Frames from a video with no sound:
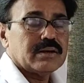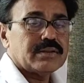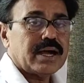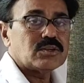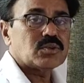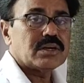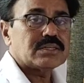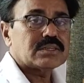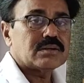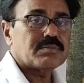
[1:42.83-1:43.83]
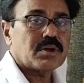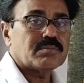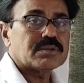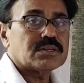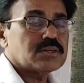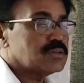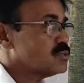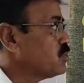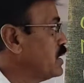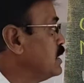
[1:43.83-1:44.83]
The isolation from the
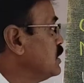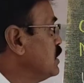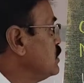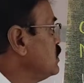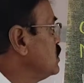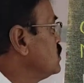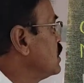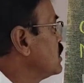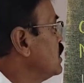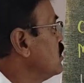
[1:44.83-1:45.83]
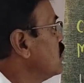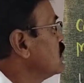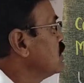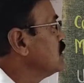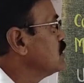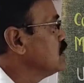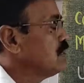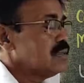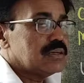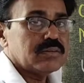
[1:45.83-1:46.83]
soil, it is generally occur in the
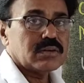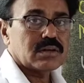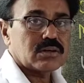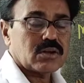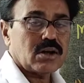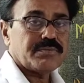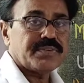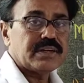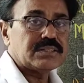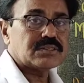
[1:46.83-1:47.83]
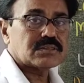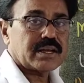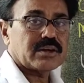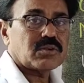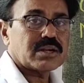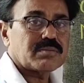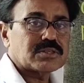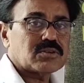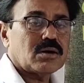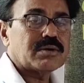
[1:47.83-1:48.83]
crop fields. Trichoderma
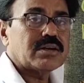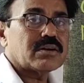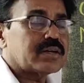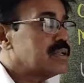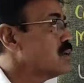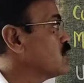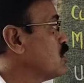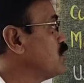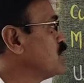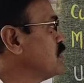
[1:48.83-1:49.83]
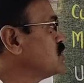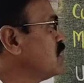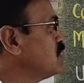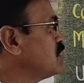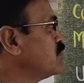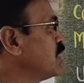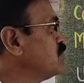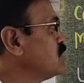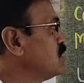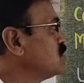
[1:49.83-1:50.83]
is commonly occur in the crop fields, or
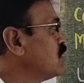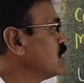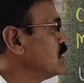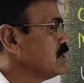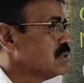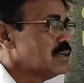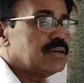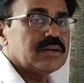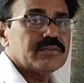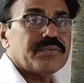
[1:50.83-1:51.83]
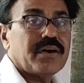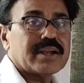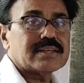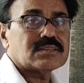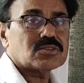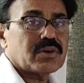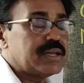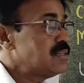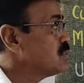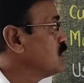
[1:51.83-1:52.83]
sometimes it is occur in the forest
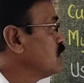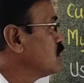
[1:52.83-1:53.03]
soils.